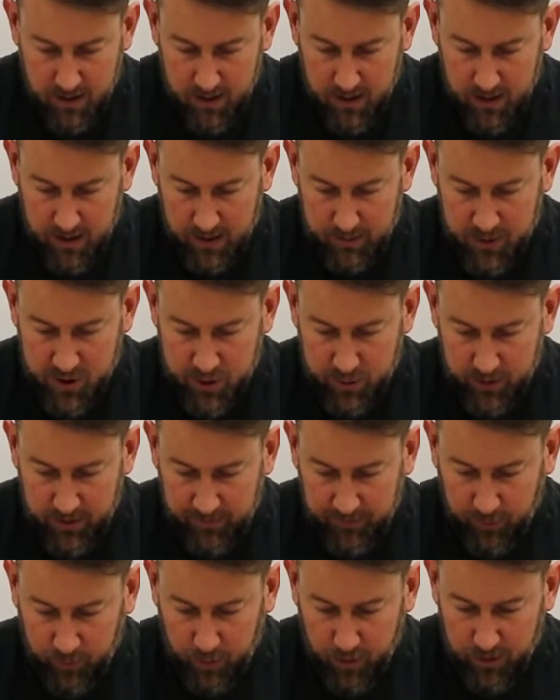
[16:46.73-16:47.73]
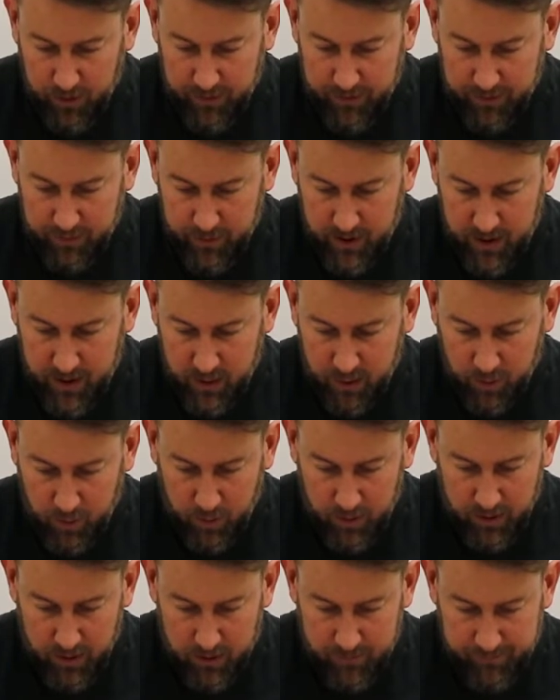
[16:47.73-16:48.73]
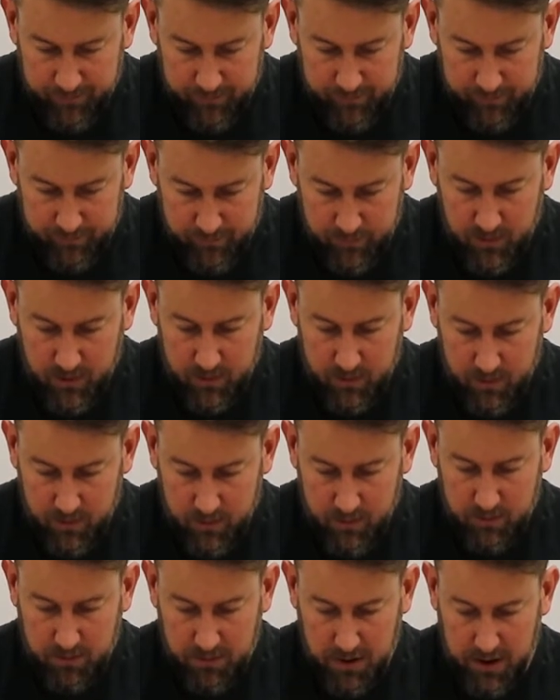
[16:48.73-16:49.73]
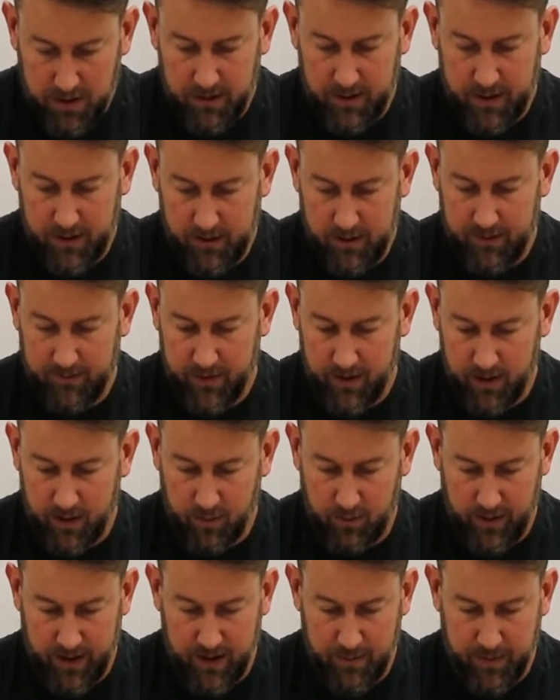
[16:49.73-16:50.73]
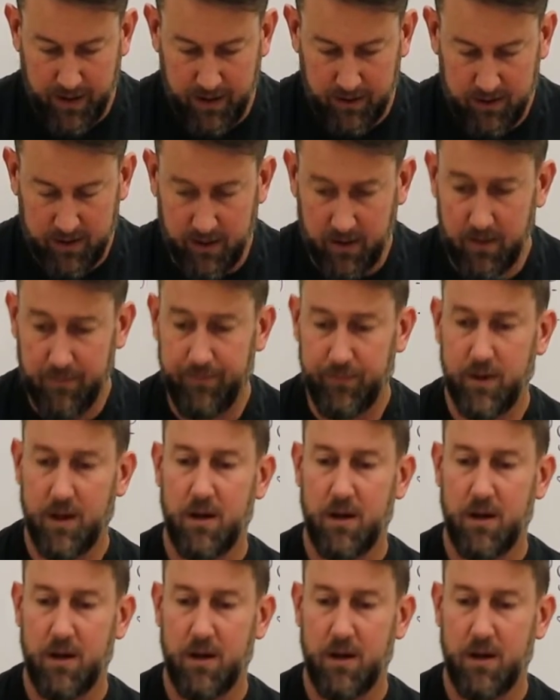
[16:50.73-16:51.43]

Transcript: And I'm shooting for 3 1/4. Luckily, I've hit it right about there.